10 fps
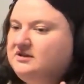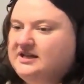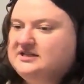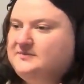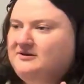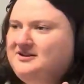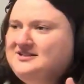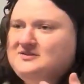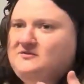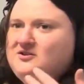
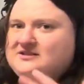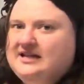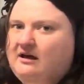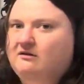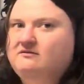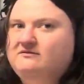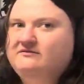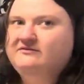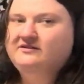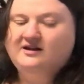experience of yourself.
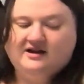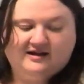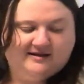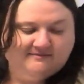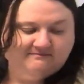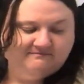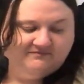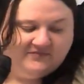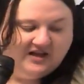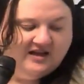
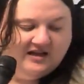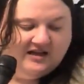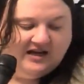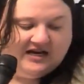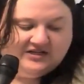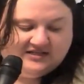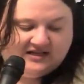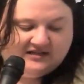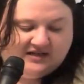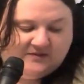I just
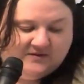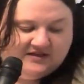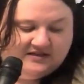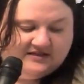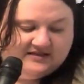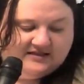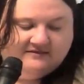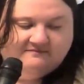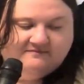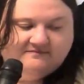thought that was
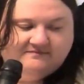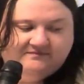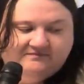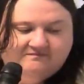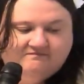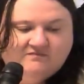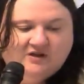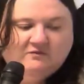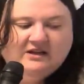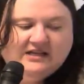
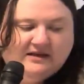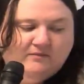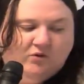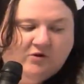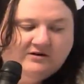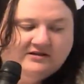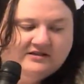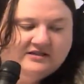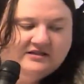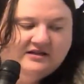really
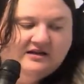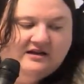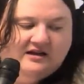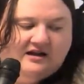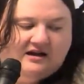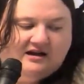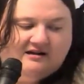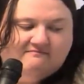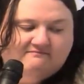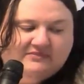important.
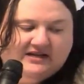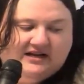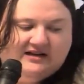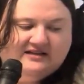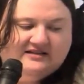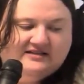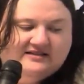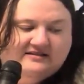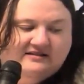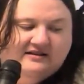Because